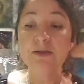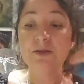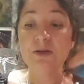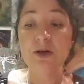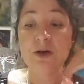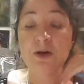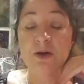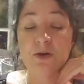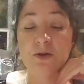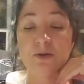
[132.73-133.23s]

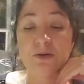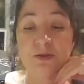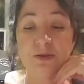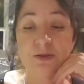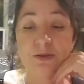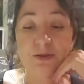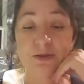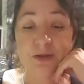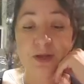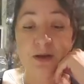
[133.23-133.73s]
So
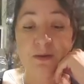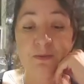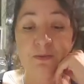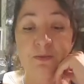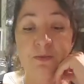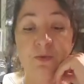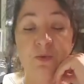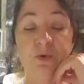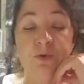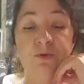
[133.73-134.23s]

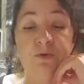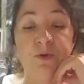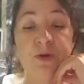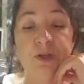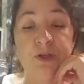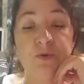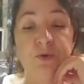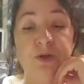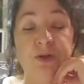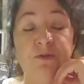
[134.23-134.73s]
some will
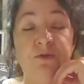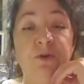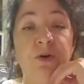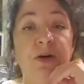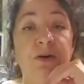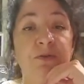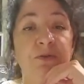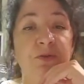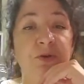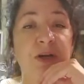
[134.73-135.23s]
fit
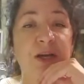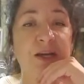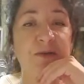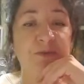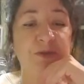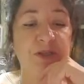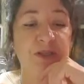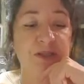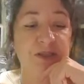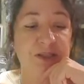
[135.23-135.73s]
25
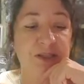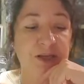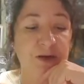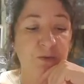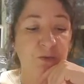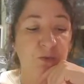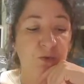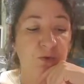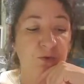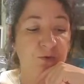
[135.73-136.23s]
grams and
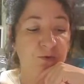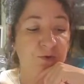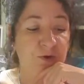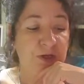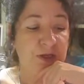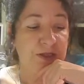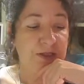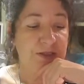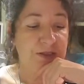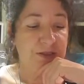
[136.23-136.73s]
some will
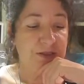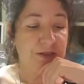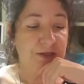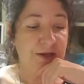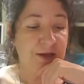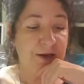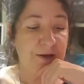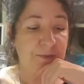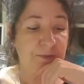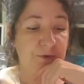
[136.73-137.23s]
fit
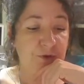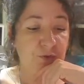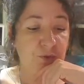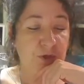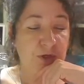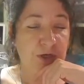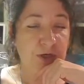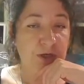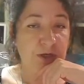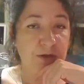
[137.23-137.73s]

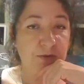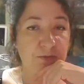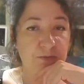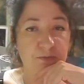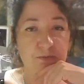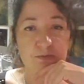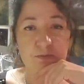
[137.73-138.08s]
20,